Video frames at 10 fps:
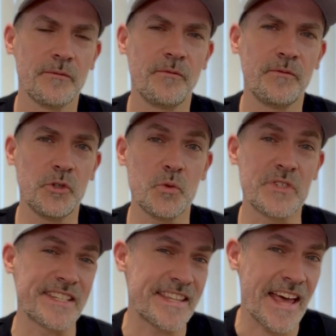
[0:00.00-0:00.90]

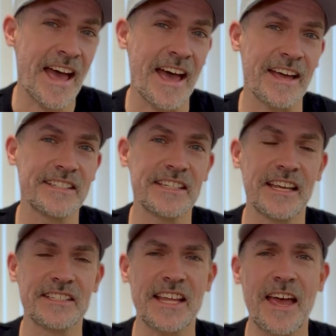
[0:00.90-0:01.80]
use that
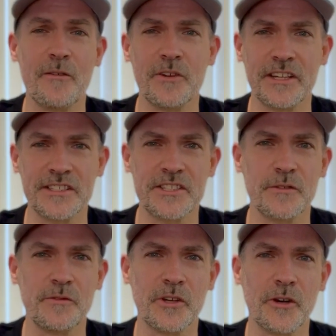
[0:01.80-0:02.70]
as evidence to
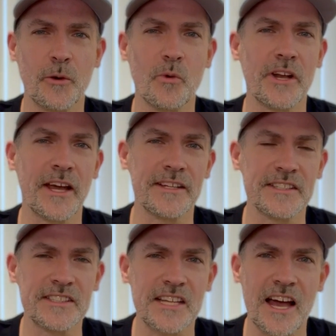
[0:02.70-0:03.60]
figure out what I
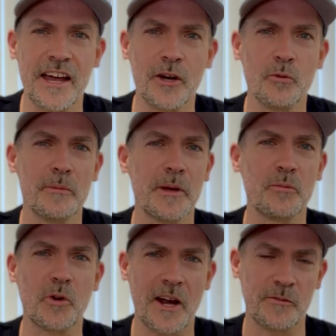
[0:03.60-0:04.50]
desire, what my
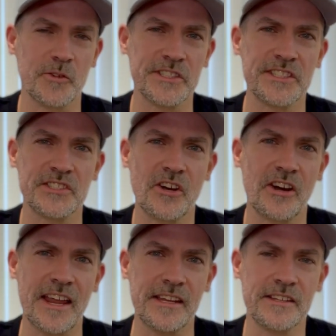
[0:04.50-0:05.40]
preferences are,
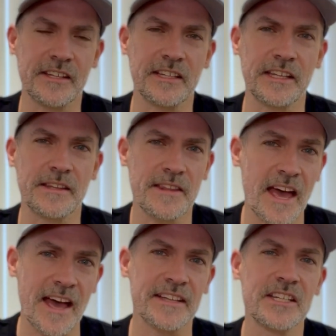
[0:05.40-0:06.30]
anything like
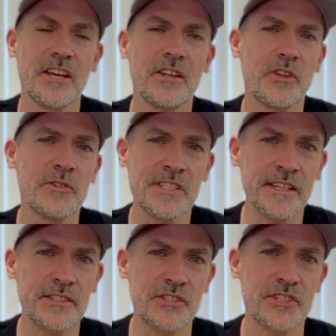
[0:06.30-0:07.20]
that. Those
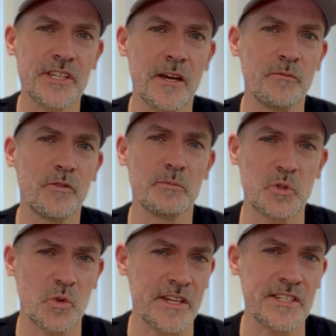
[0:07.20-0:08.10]
things just come from
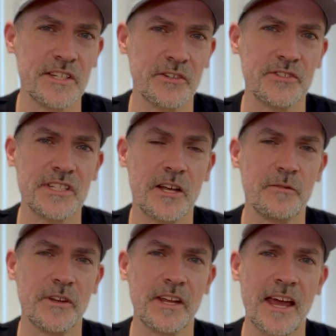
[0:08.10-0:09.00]
trusting yourself
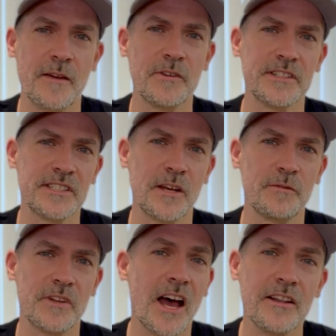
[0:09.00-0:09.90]
and having
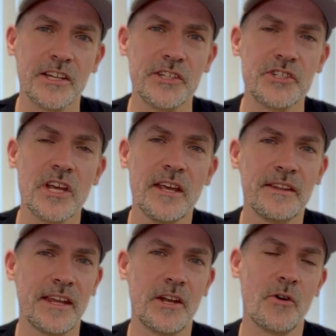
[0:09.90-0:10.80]
self-knowledge.
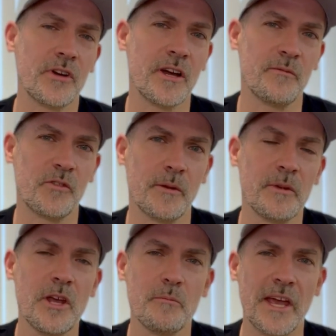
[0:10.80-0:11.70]
They don't come from
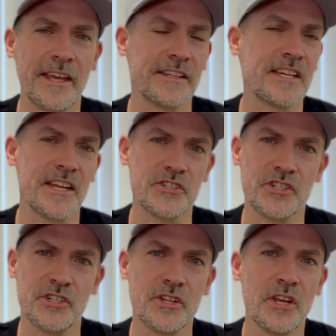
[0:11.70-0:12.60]
paying
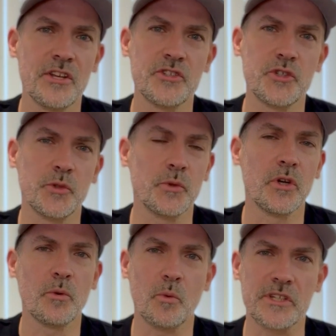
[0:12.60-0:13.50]
attention to
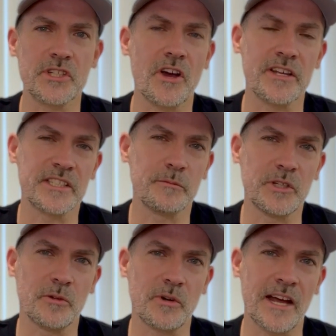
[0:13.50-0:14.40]
what's causing
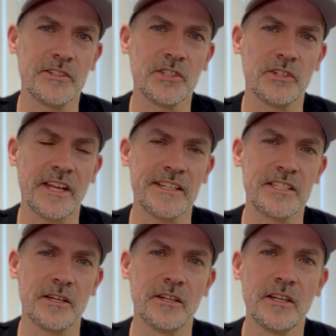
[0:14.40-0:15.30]
me arousal. That's a